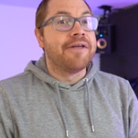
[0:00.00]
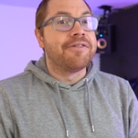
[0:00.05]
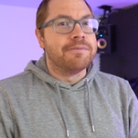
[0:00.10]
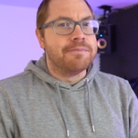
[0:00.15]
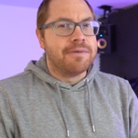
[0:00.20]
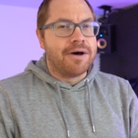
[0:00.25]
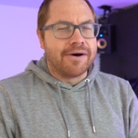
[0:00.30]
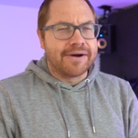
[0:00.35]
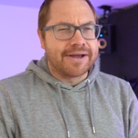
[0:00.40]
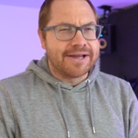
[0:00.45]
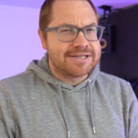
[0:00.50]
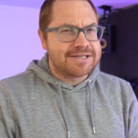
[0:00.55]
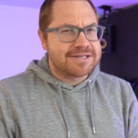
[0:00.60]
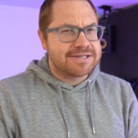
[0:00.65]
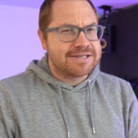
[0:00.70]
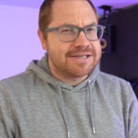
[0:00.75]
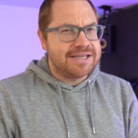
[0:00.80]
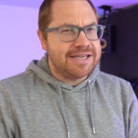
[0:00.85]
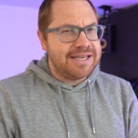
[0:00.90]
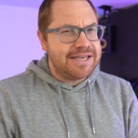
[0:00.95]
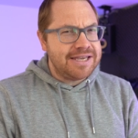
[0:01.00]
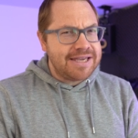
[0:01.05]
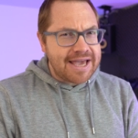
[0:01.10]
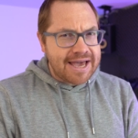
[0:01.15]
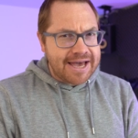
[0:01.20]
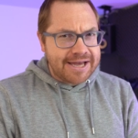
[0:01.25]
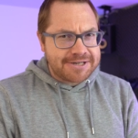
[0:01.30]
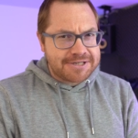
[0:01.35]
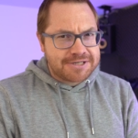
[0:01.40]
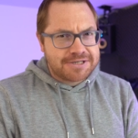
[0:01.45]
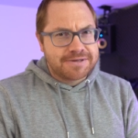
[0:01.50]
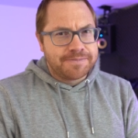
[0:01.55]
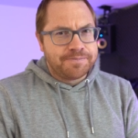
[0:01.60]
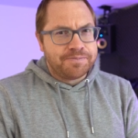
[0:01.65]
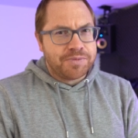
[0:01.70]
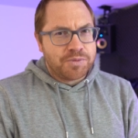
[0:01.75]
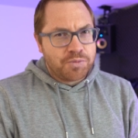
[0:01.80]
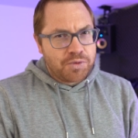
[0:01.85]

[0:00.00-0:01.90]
other markets yet.